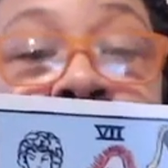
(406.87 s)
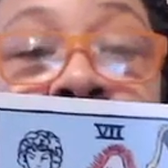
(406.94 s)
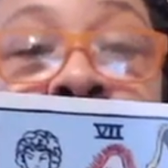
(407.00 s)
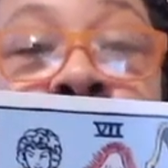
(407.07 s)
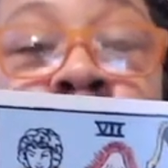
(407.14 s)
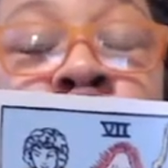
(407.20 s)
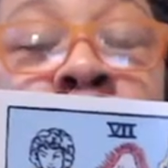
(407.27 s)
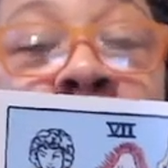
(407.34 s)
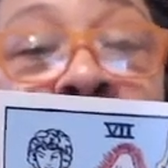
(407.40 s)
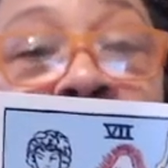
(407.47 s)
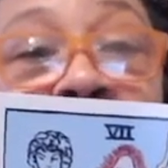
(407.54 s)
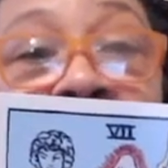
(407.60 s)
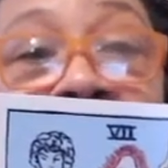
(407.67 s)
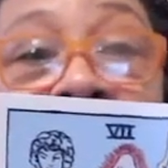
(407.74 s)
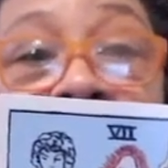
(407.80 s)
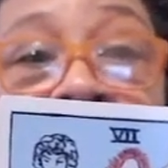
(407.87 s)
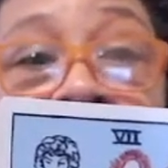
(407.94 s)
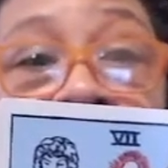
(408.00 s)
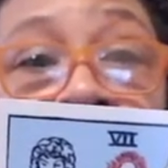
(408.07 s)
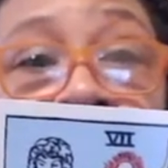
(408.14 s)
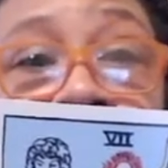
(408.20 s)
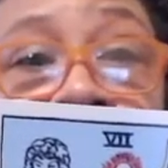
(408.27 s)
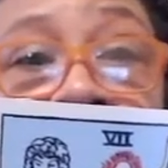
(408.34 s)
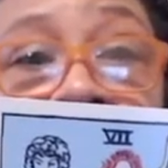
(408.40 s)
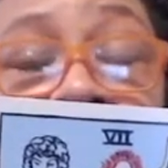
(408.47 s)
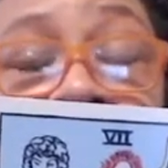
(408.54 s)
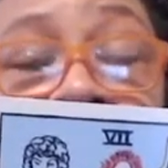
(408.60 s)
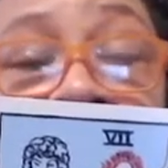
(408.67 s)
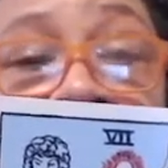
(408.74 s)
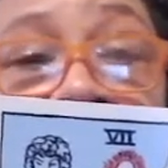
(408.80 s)
You got a lot of emotions for
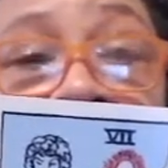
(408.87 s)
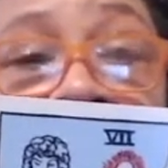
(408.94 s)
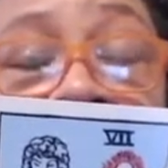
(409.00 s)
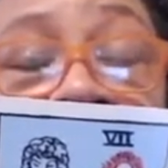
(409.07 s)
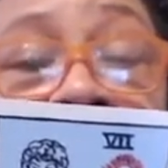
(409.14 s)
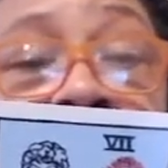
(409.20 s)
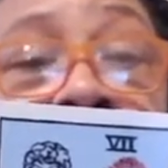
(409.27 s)
this,